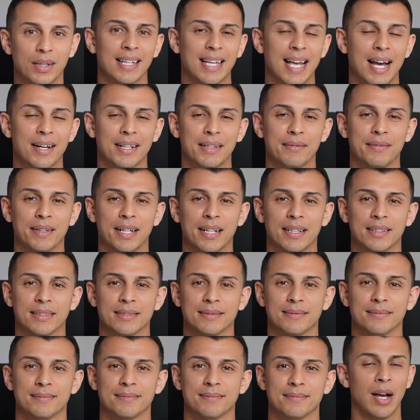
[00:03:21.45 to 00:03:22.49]
County Fair.
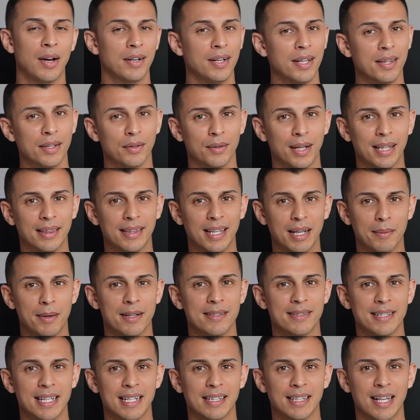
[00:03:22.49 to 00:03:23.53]
Another great thing
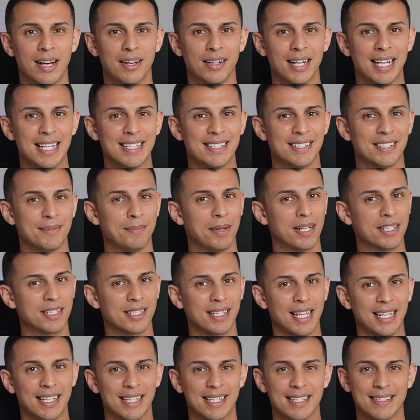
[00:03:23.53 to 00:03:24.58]
about St. Cloud is much
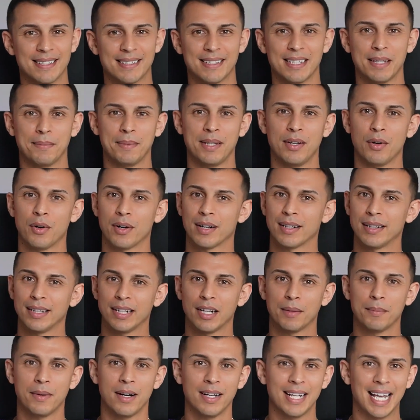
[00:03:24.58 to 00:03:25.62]
like Kissimmee or
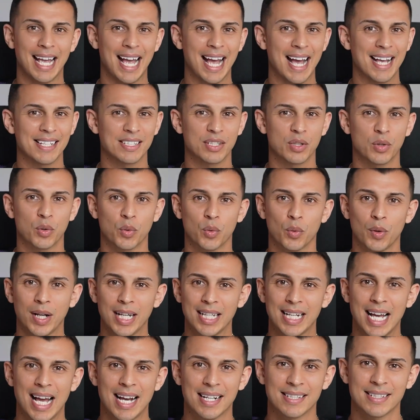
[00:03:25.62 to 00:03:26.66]
Clermont, it has
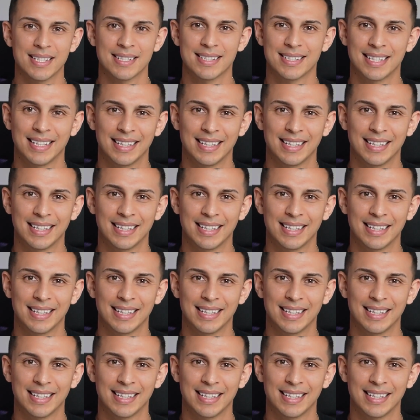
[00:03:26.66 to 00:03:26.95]
great access to